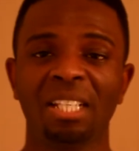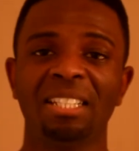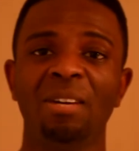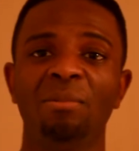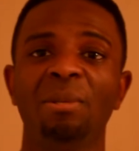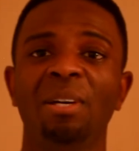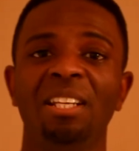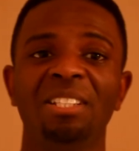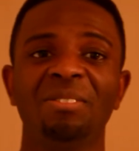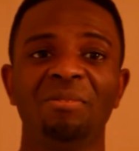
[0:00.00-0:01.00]
That would be my
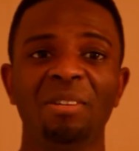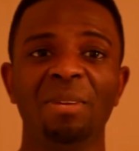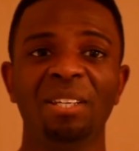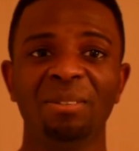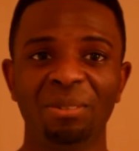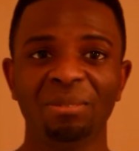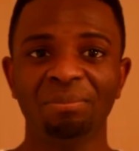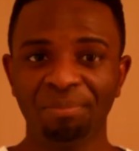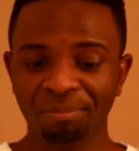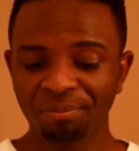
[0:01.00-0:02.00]
lunch, 3 bagels.
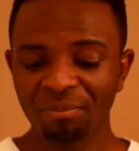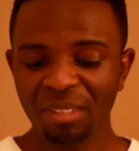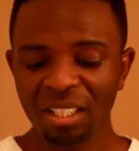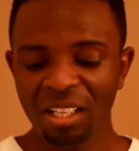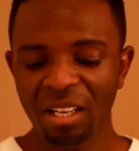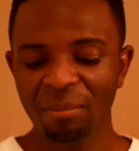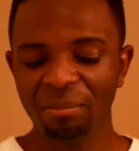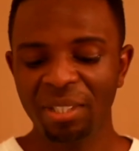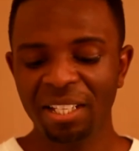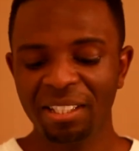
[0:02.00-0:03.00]

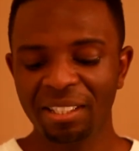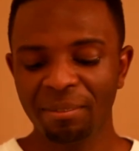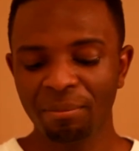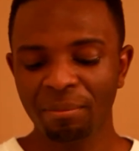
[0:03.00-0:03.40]
Then